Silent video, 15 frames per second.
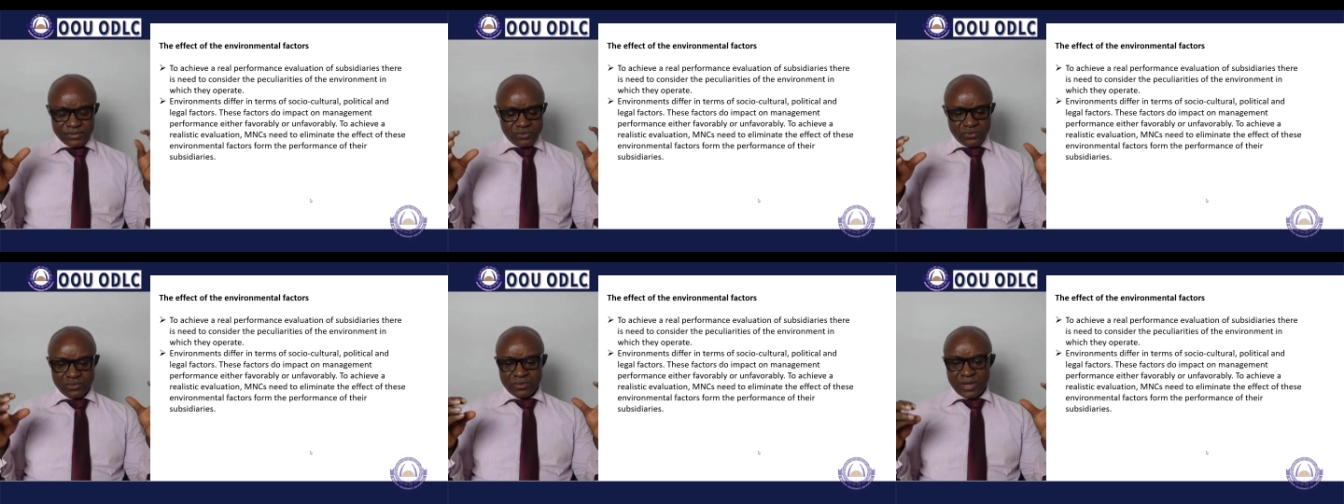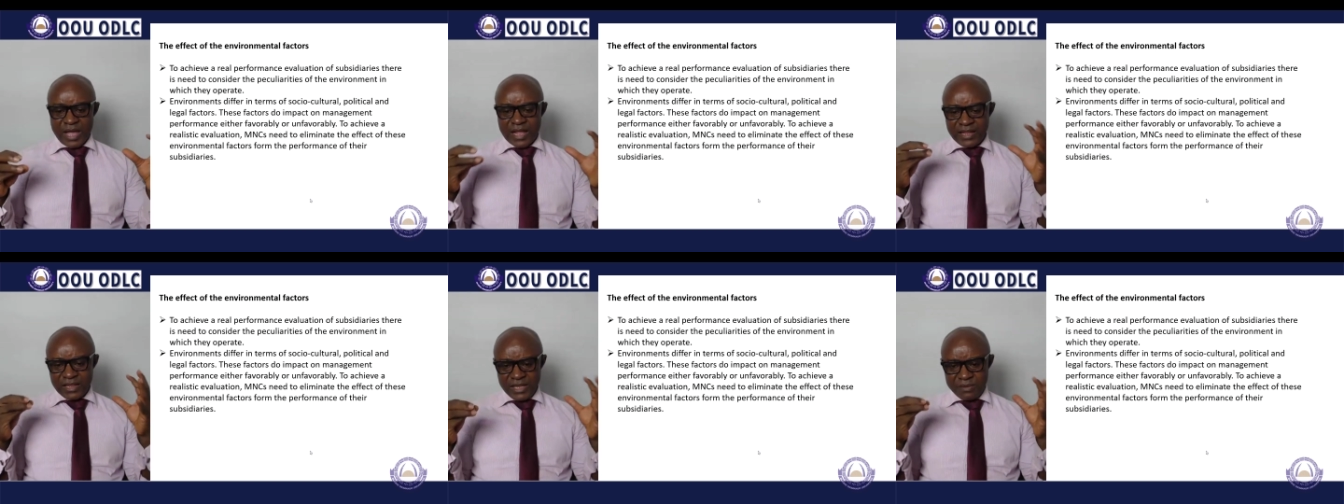to
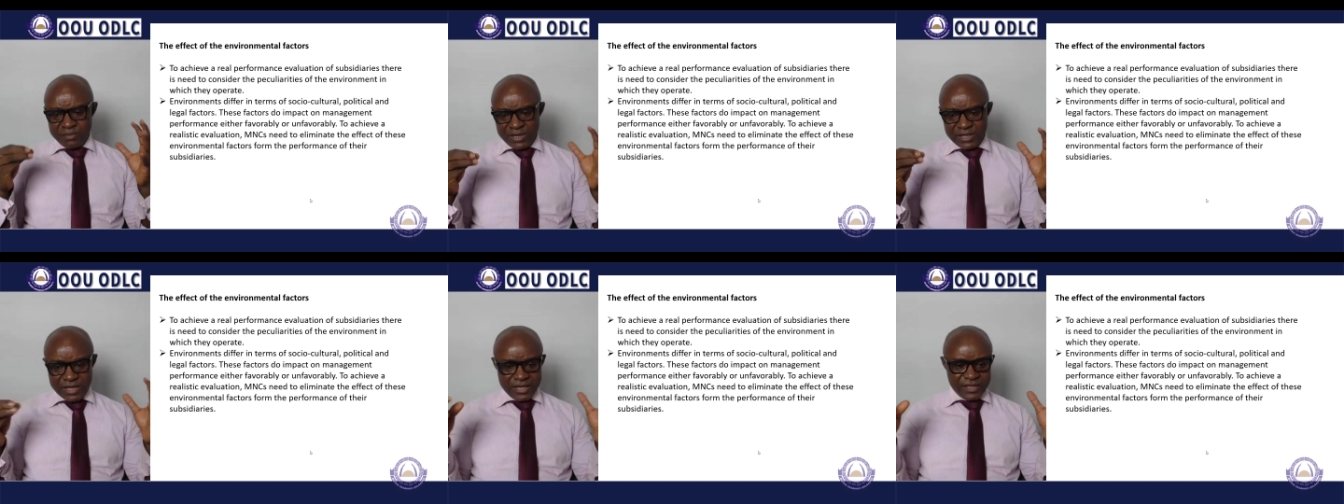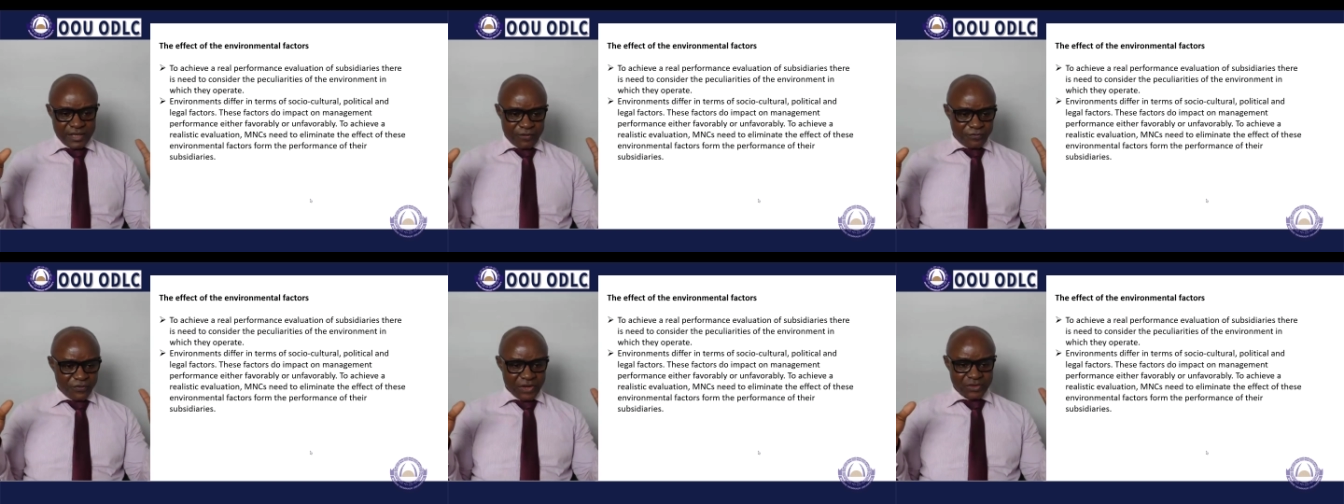eliminate the
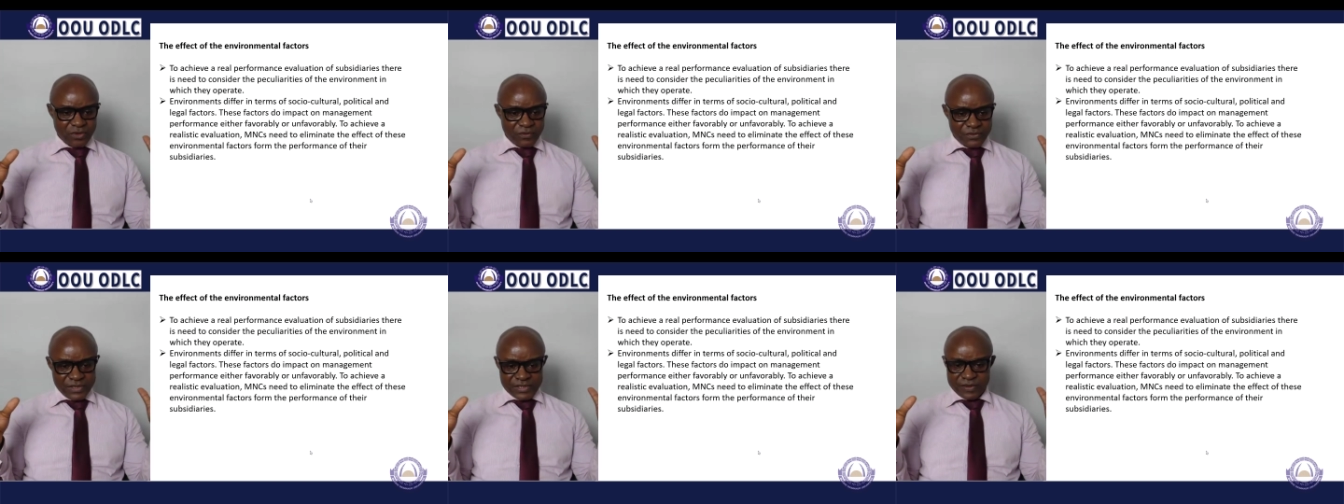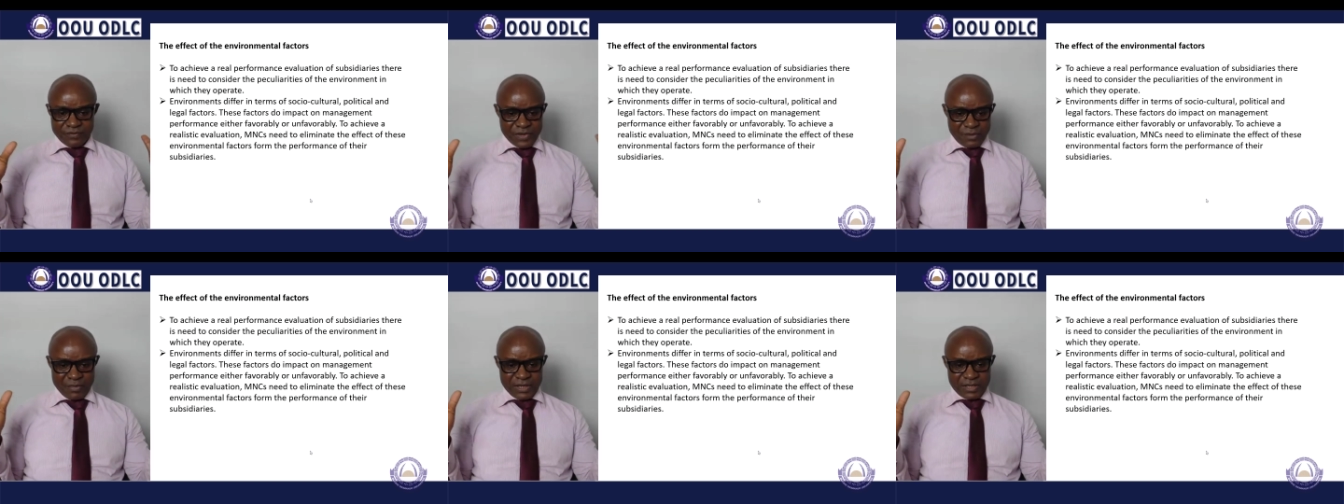effect of these
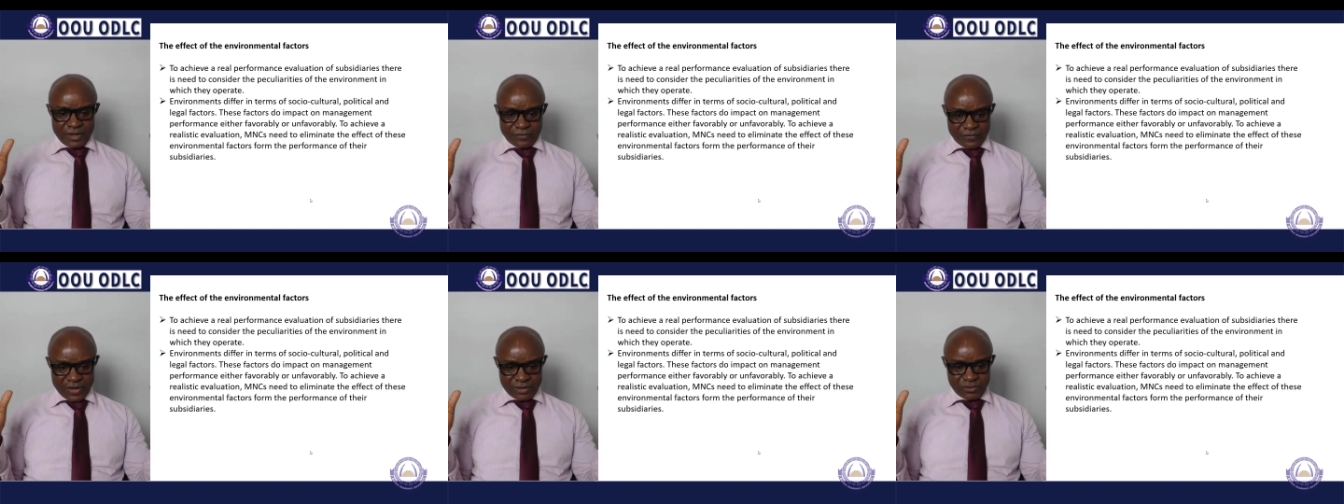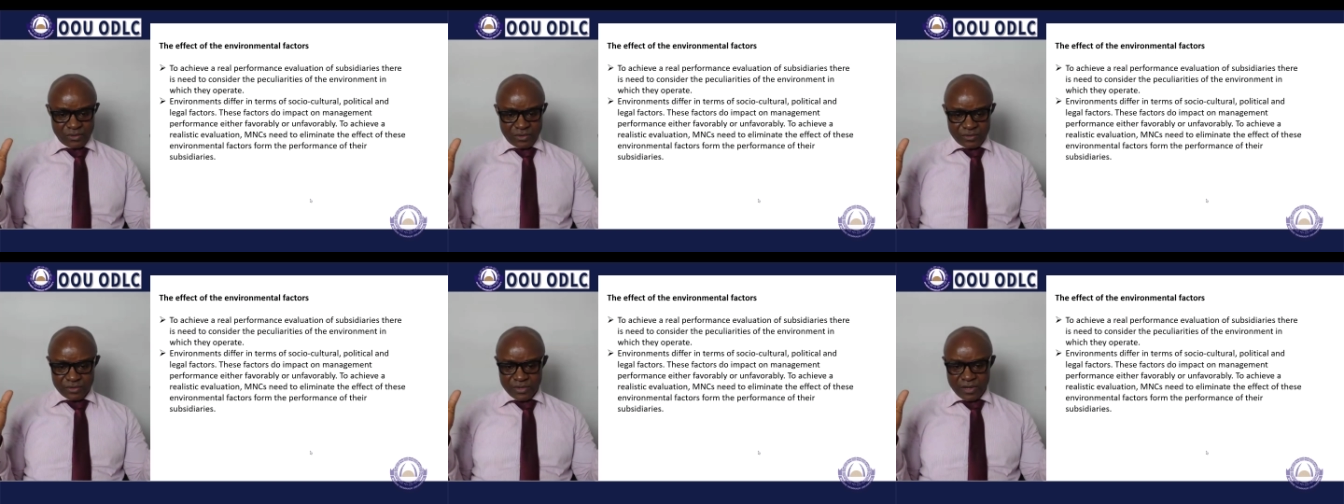environmental
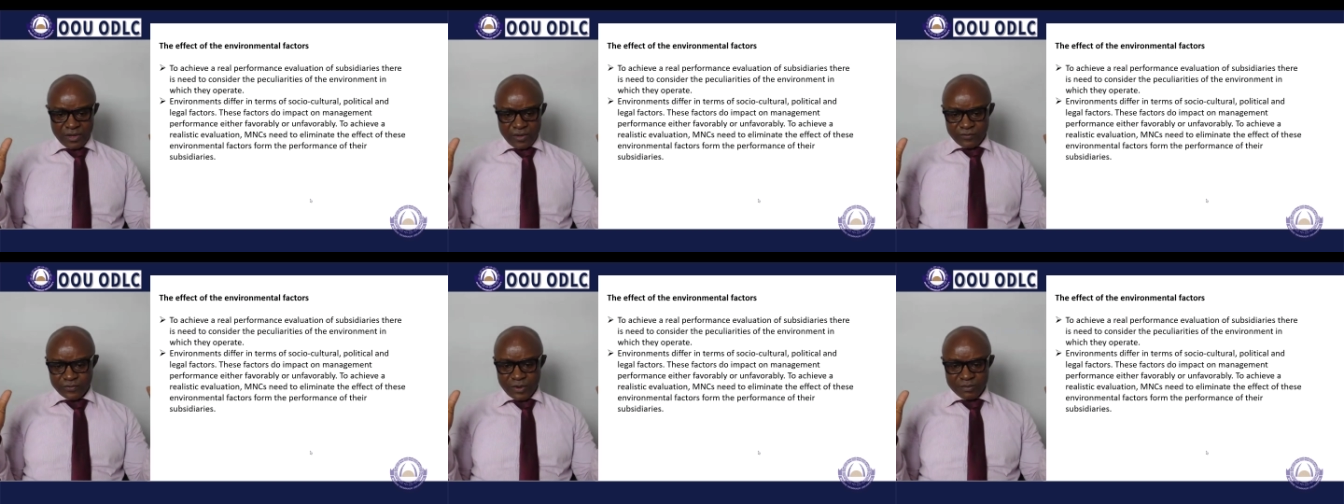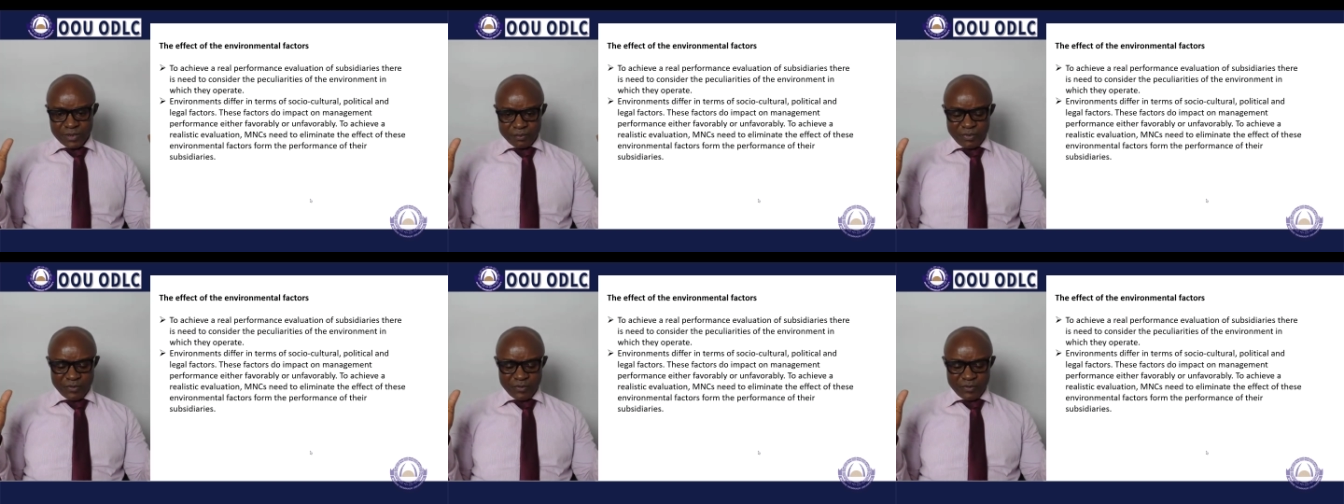factors from the